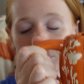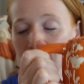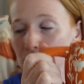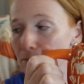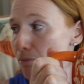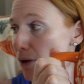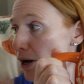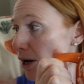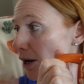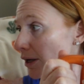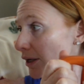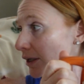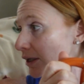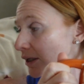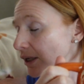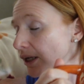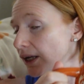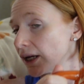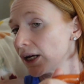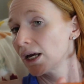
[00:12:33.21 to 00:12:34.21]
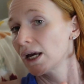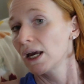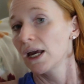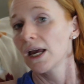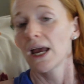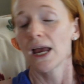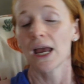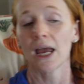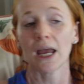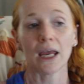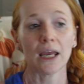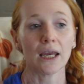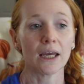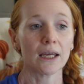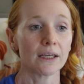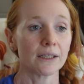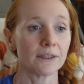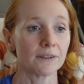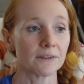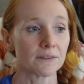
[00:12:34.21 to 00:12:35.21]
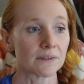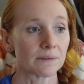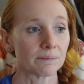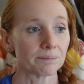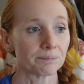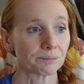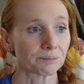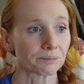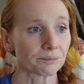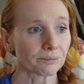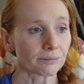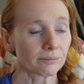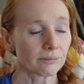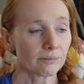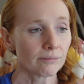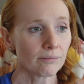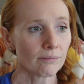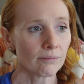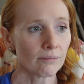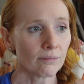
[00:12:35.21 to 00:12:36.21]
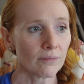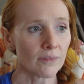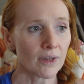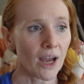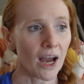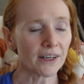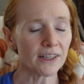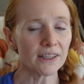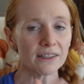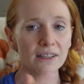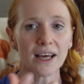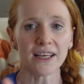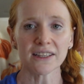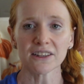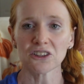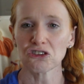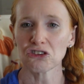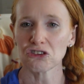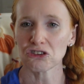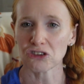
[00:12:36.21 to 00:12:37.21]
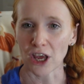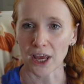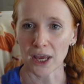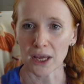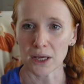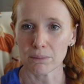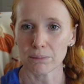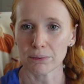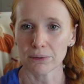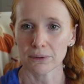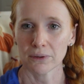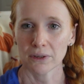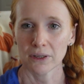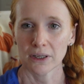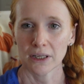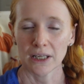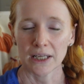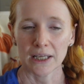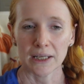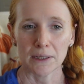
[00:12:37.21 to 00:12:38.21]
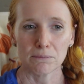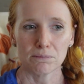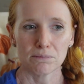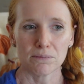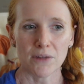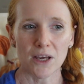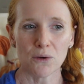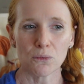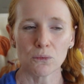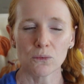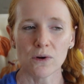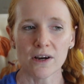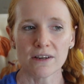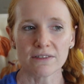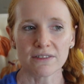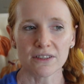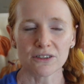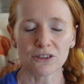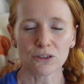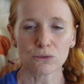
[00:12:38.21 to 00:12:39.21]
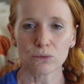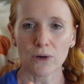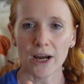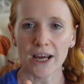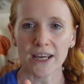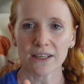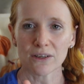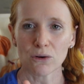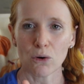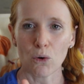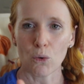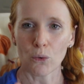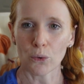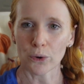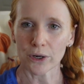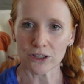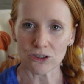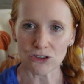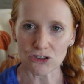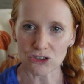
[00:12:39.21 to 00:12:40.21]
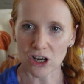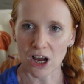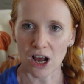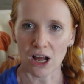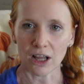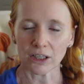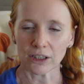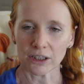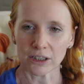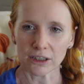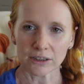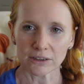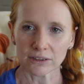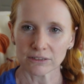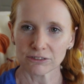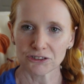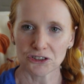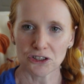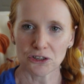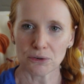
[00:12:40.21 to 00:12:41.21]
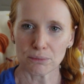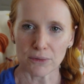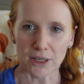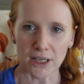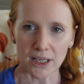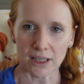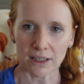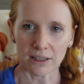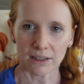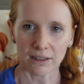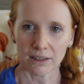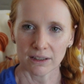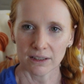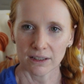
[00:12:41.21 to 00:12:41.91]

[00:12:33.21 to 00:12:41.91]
mug, and I didn't like the shape. It wasn't the right orange color to me,